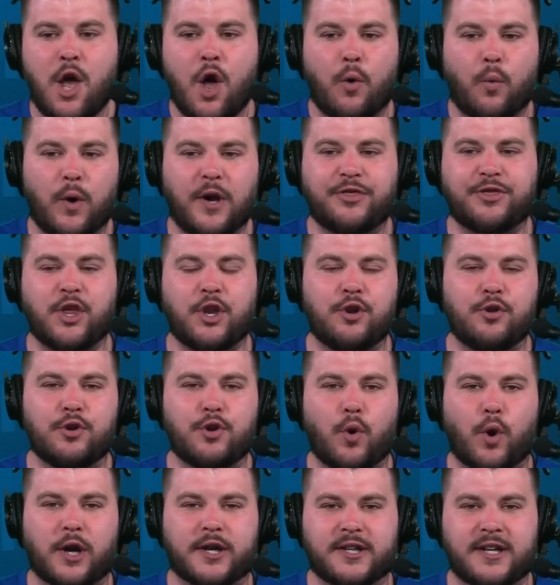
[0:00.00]
with the New
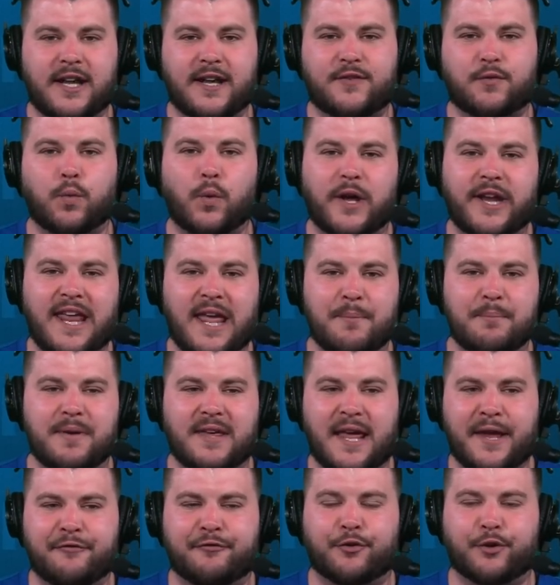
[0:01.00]
York Knicks when
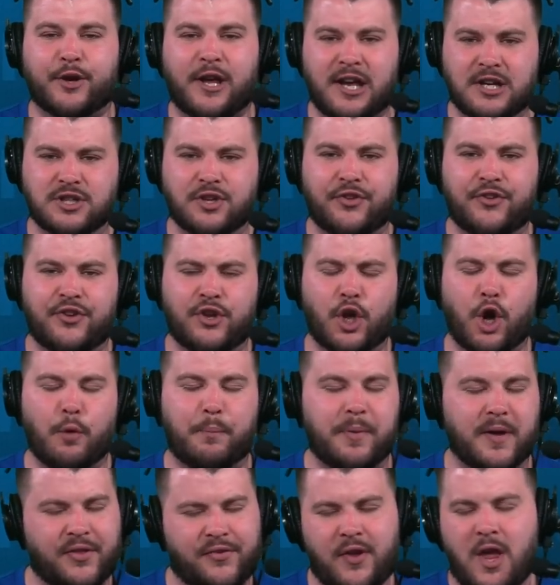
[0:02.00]
NBA free agency
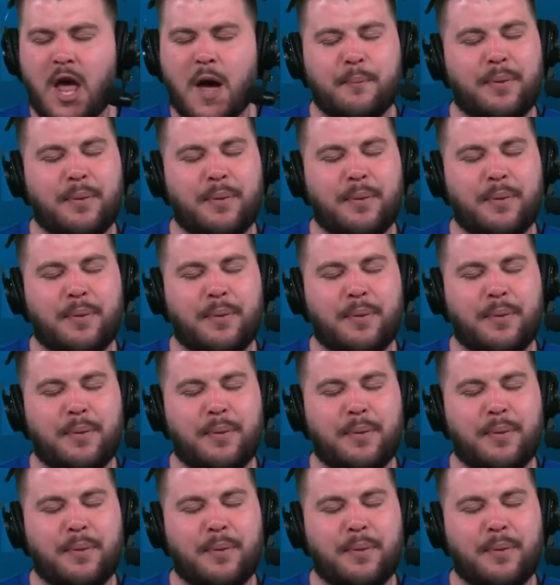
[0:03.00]
opens.